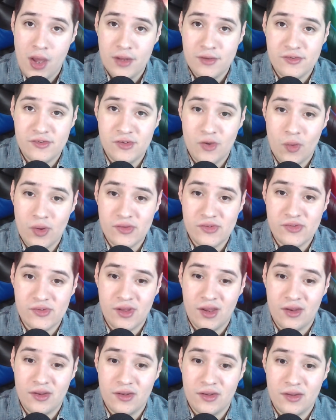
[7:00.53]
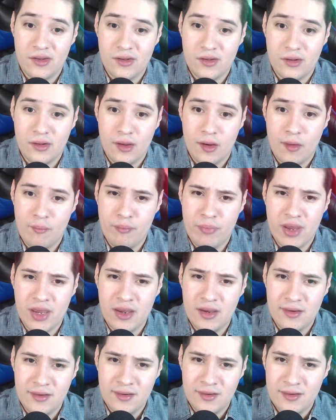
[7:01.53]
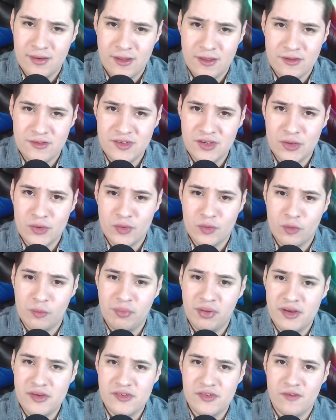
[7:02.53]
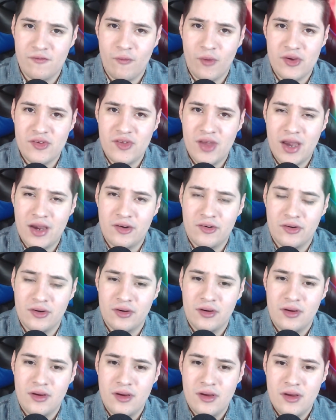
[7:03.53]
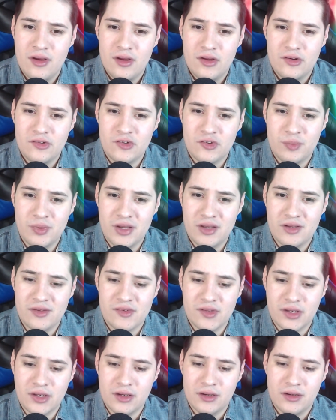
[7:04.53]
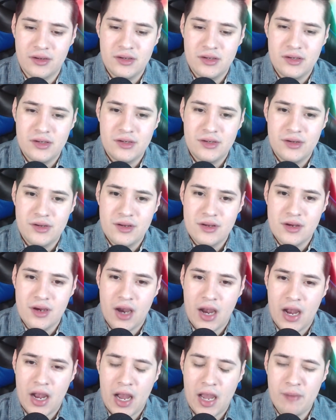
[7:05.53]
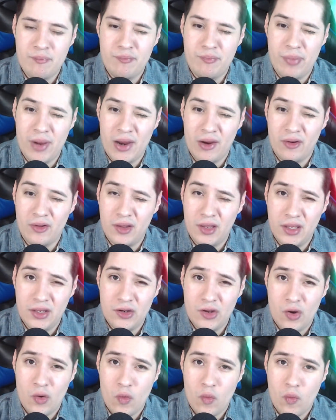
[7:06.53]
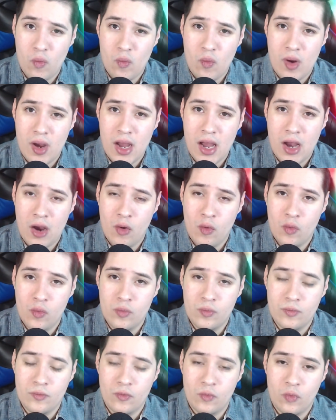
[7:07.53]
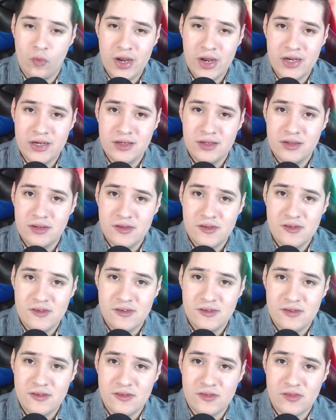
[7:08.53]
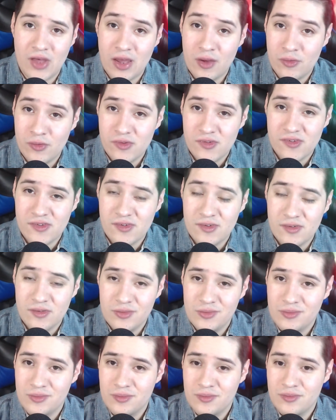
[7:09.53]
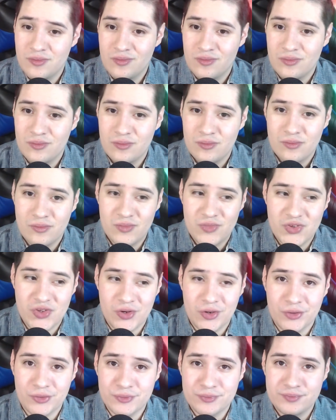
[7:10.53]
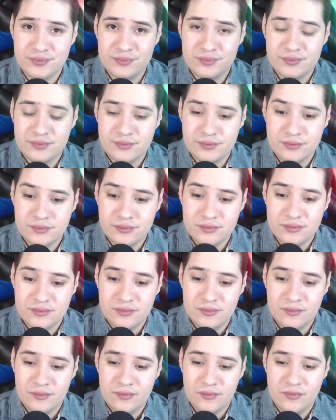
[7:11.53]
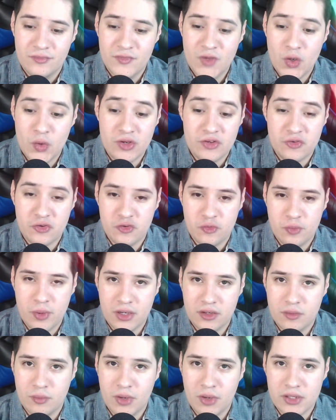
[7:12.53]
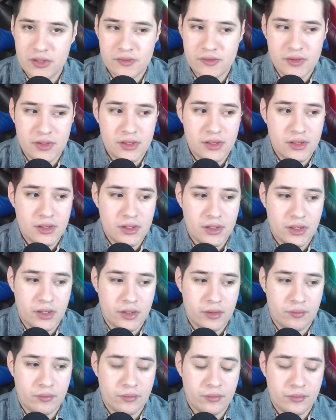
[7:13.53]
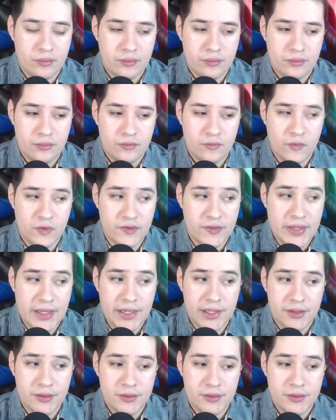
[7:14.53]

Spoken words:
so it's not a big deal to replace the voice actor, just because like I barely know how Ren sounds. So no disrespect to Monty with that.